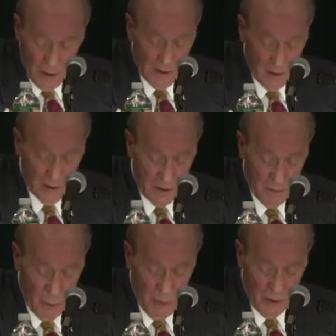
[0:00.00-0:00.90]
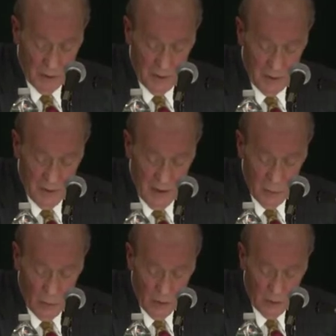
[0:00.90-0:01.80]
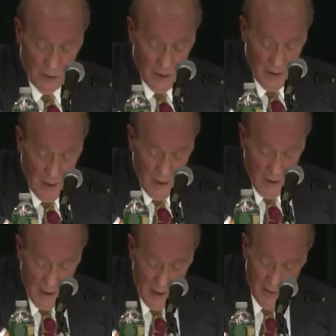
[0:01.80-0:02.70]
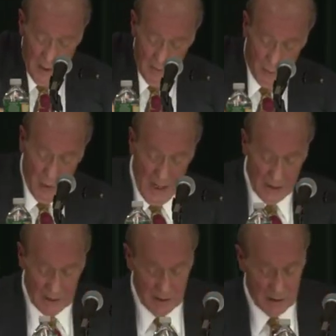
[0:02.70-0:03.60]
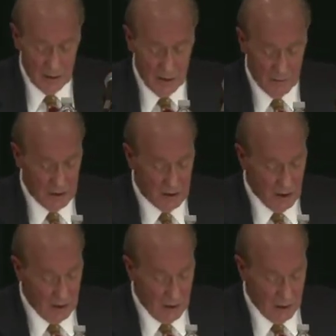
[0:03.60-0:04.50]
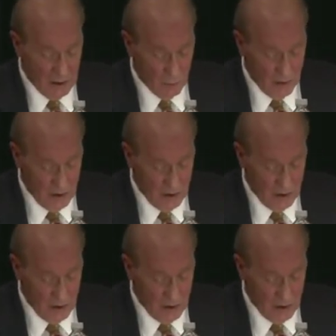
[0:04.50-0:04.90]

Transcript: blettel is a portal into that world, and that practice of study and